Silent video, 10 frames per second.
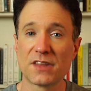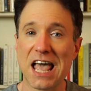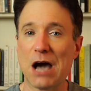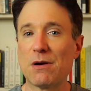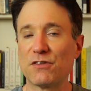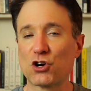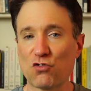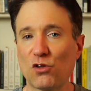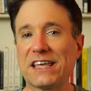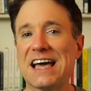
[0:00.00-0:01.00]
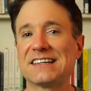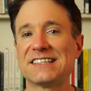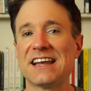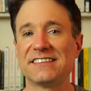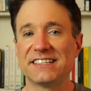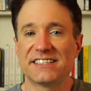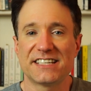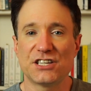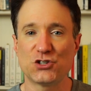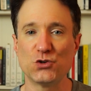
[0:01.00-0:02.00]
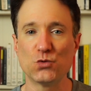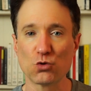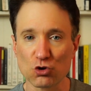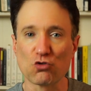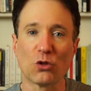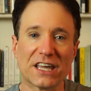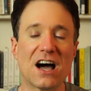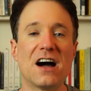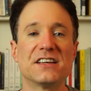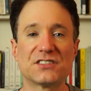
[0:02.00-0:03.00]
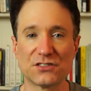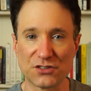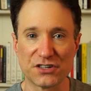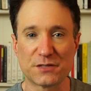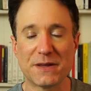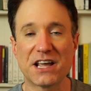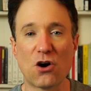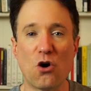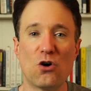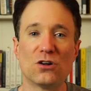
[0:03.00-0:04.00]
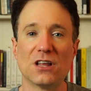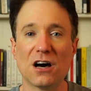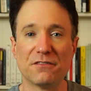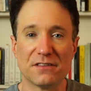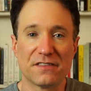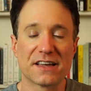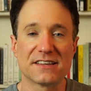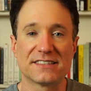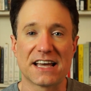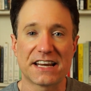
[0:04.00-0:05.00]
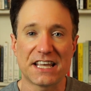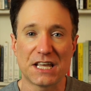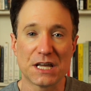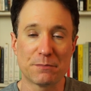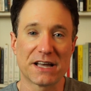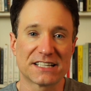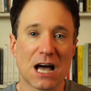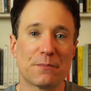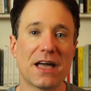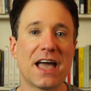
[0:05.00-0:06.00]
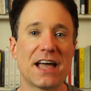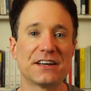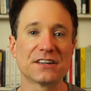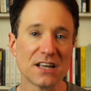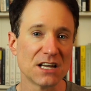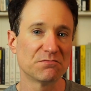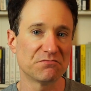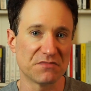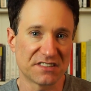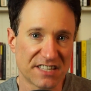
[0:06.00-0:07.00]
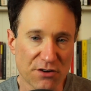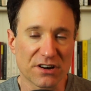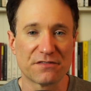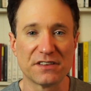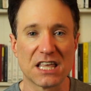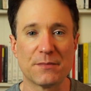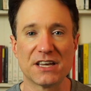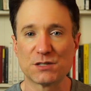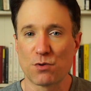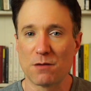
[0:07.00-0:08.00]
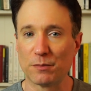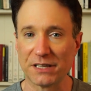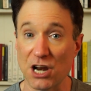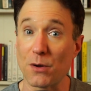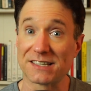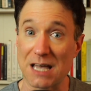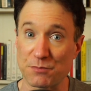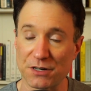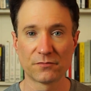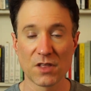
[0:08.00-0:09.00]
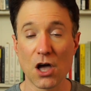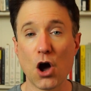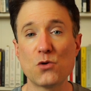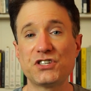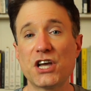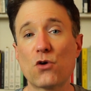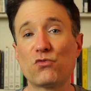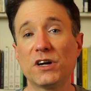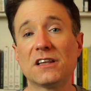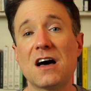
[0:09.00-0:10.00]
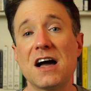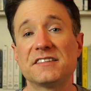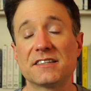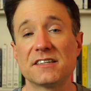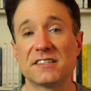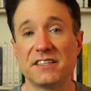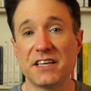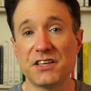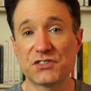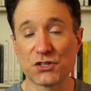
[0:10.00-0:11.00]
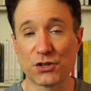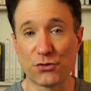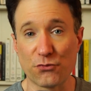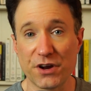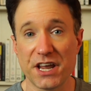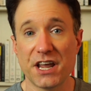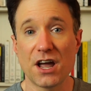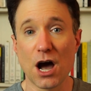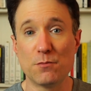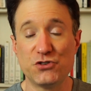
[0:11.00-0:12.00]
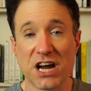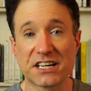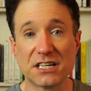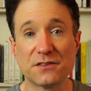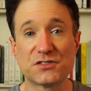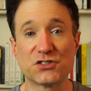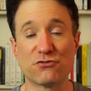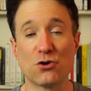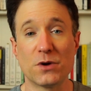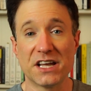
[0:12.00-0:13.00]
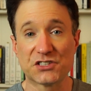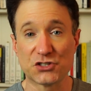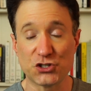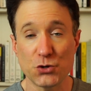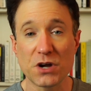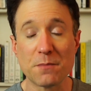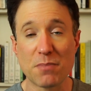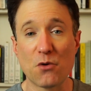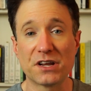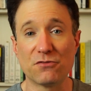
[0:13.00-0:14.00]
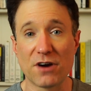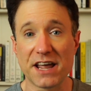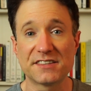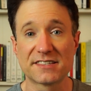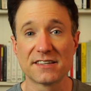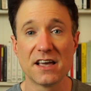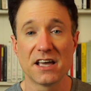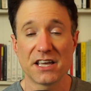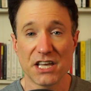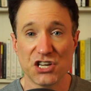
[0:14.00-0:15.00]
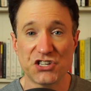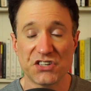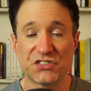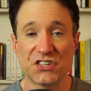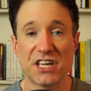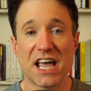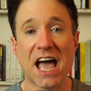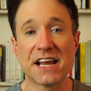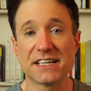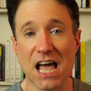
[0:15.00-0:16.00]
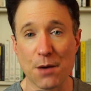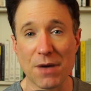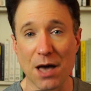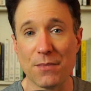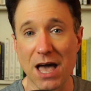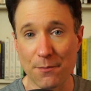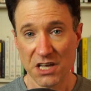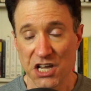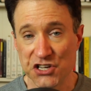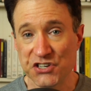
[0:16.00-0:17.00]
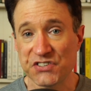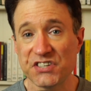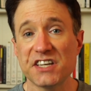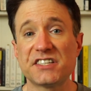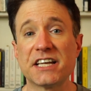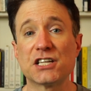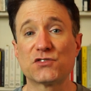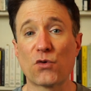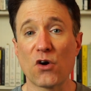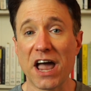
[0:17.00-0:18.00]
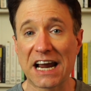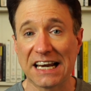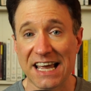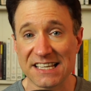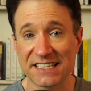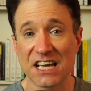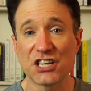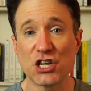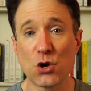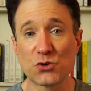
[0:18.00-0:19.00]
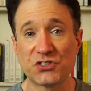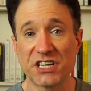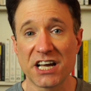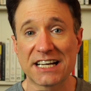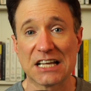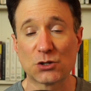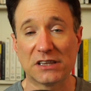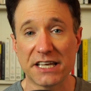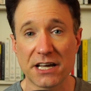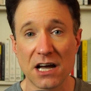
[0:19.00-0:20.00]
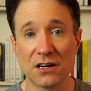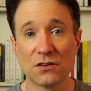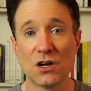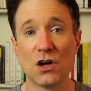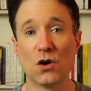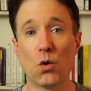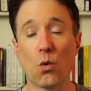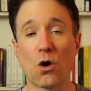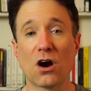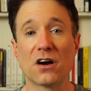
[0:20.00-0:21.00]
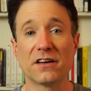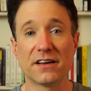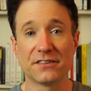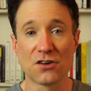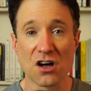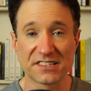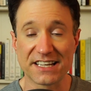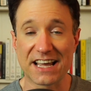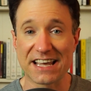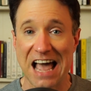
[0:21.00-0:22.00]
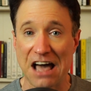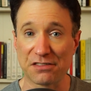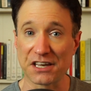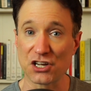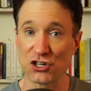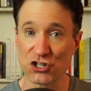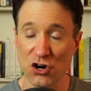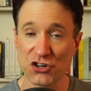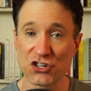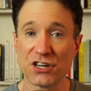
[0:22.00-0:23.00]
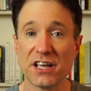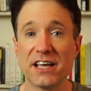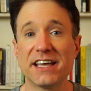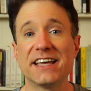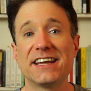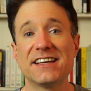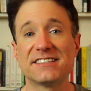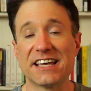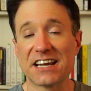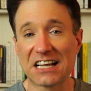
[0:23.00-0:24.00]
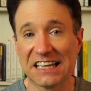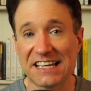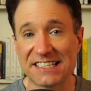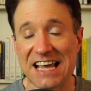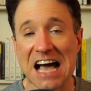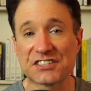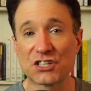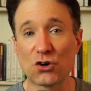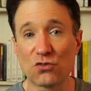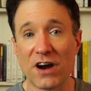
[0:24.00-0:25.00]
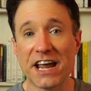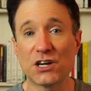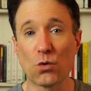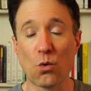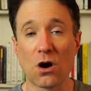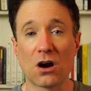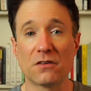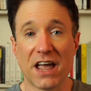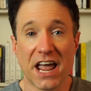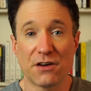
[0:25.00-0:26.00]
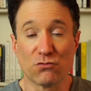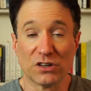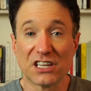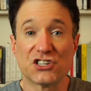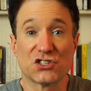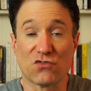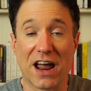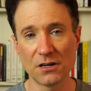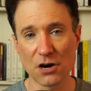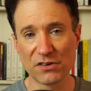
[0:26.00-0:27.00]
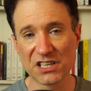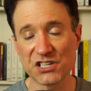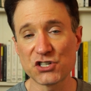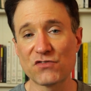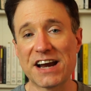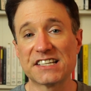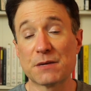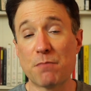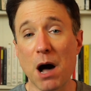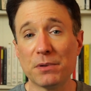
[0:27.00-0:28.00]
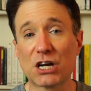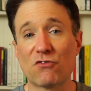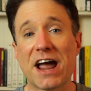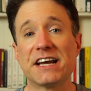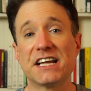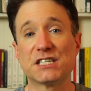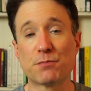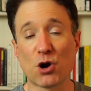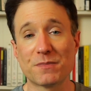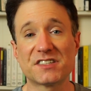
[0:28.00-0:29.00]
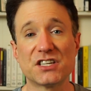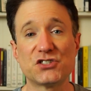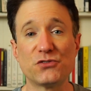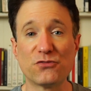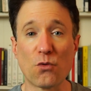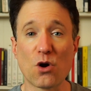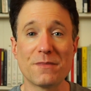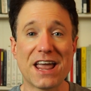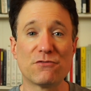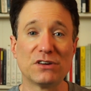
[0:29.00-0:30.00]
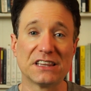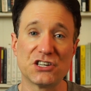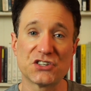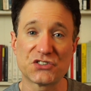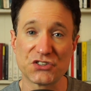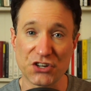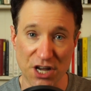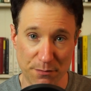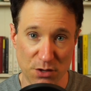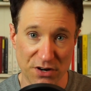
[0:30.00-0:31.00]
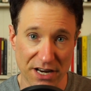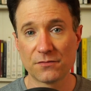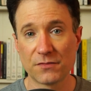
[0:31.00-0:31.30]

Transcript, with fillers: However, Crowley had a tendency to Crowleyize, so to speak, all of the things that he picked up, and the secret of Thelema is probably no exception. O T O realizes these three objectives through its two component rites, E G C and M M M. E G C stands for Ecclesia Gnostica Catholica, or Gnostic Catholic Church. It is an ecclesiastical rite, or a religious rite. A religious rite is a public rite. Its purpose is to form a religious community.